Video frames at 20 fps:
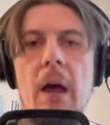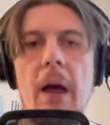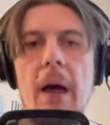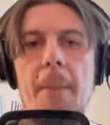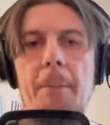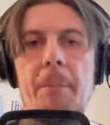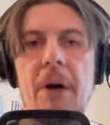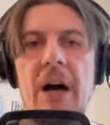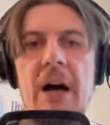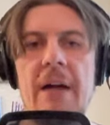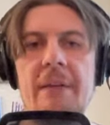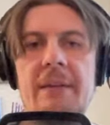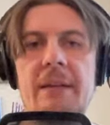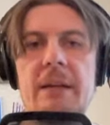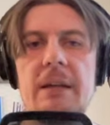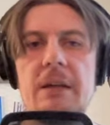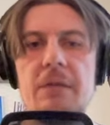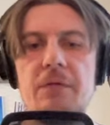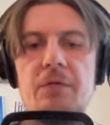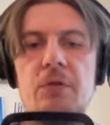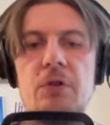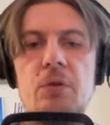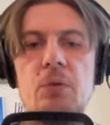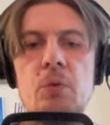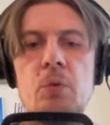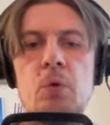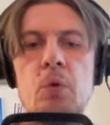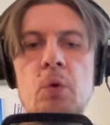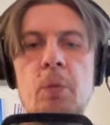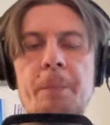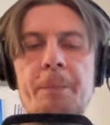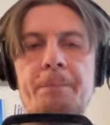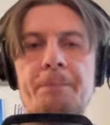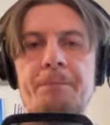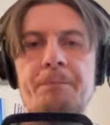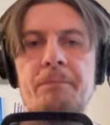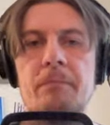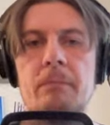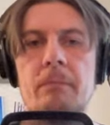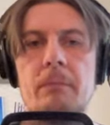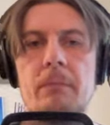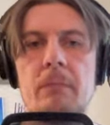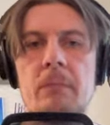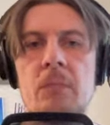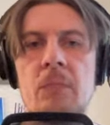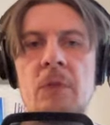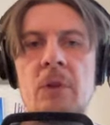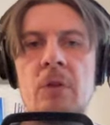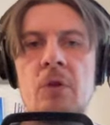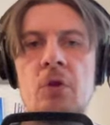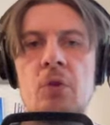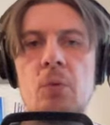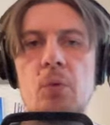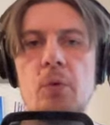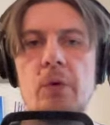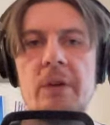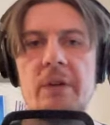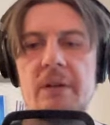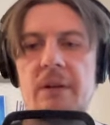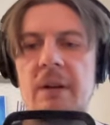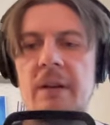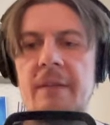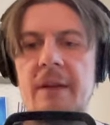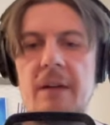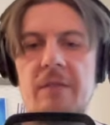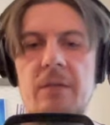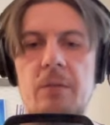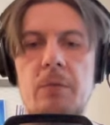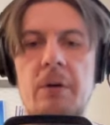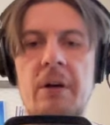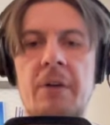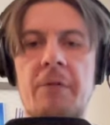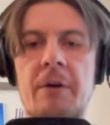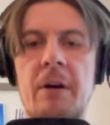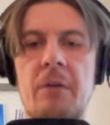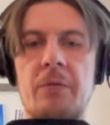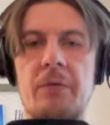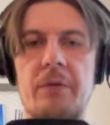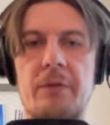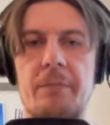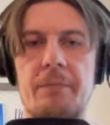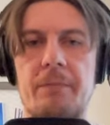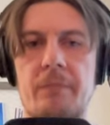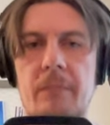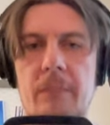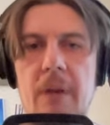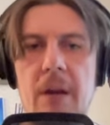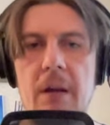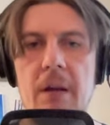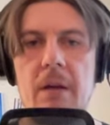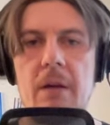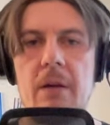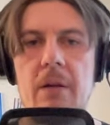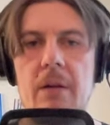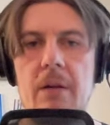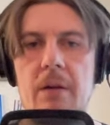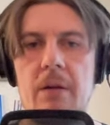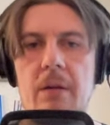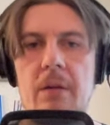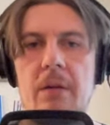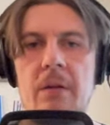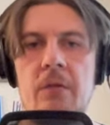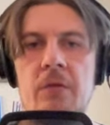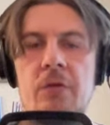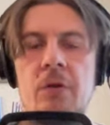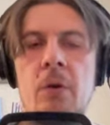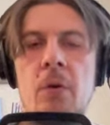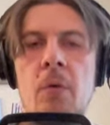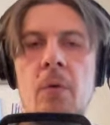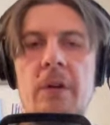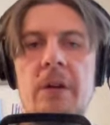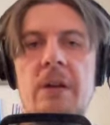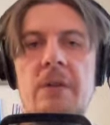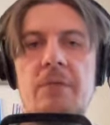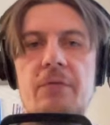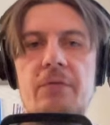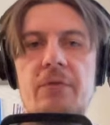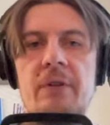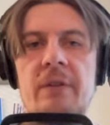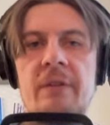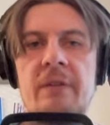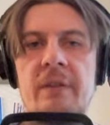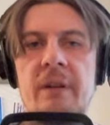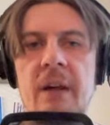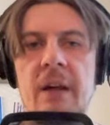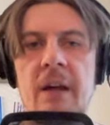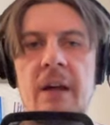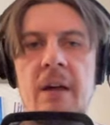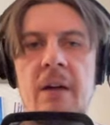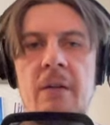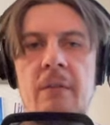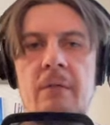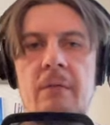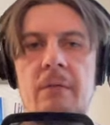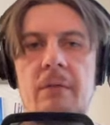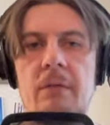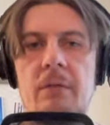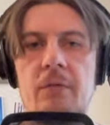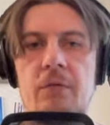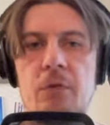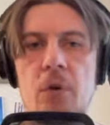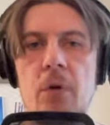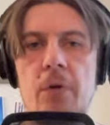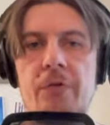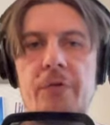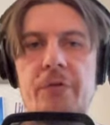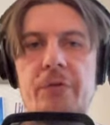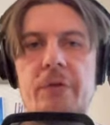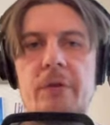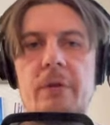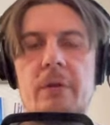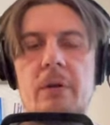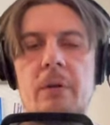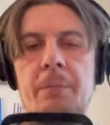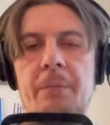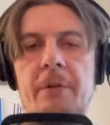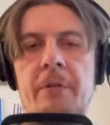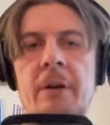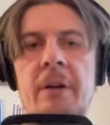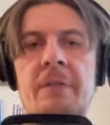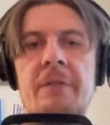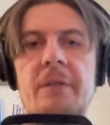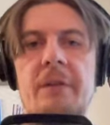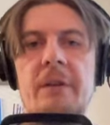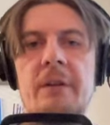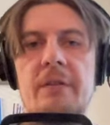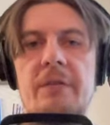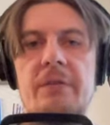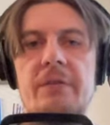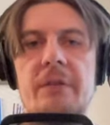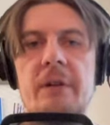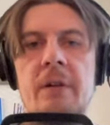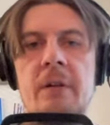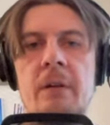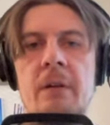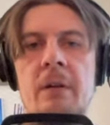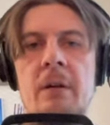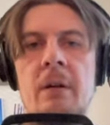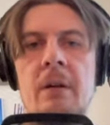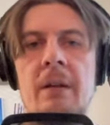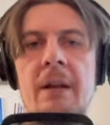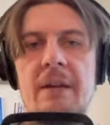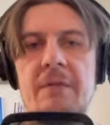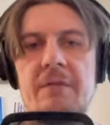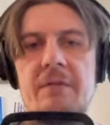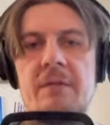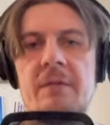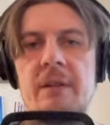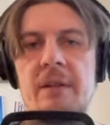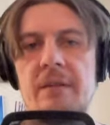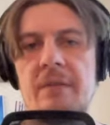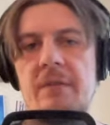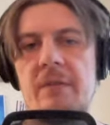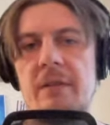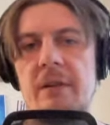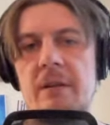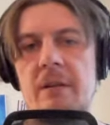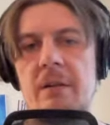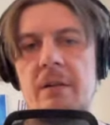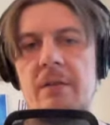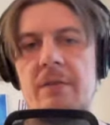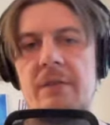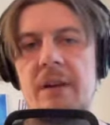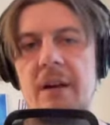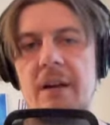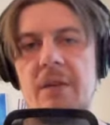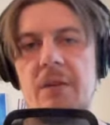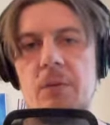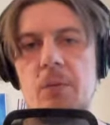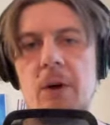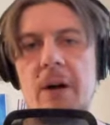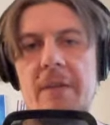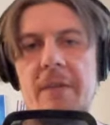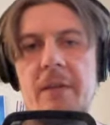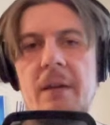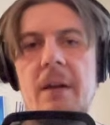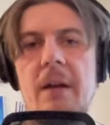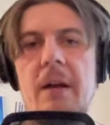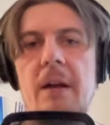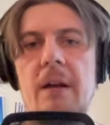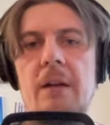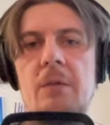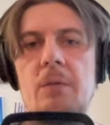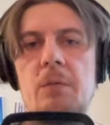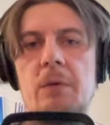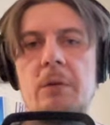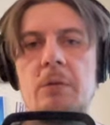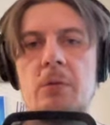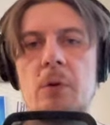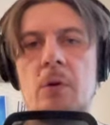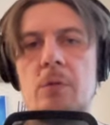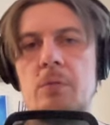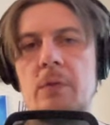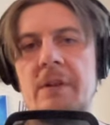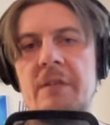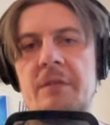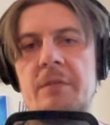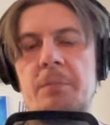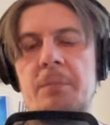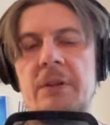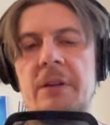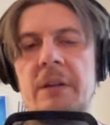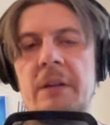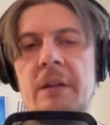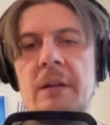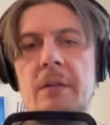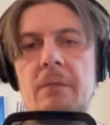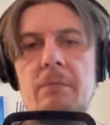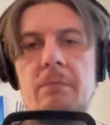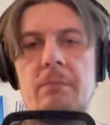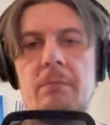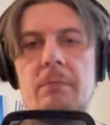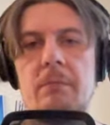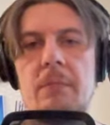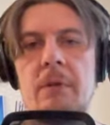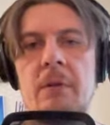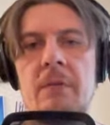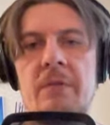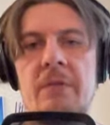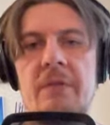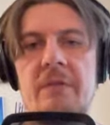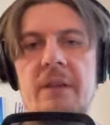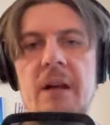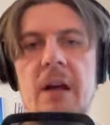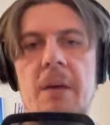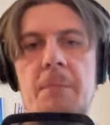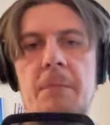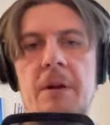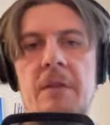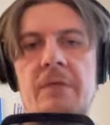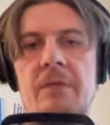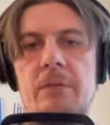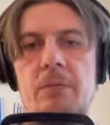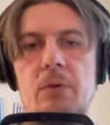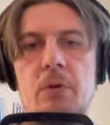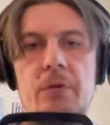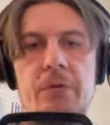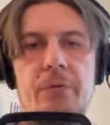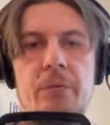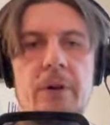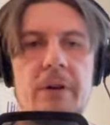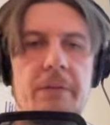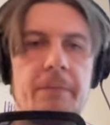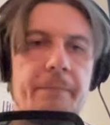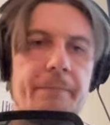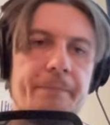But if you mm, do it another way around, so if the first operand is uh, less than the second one, it will always be uh, the same as the first one.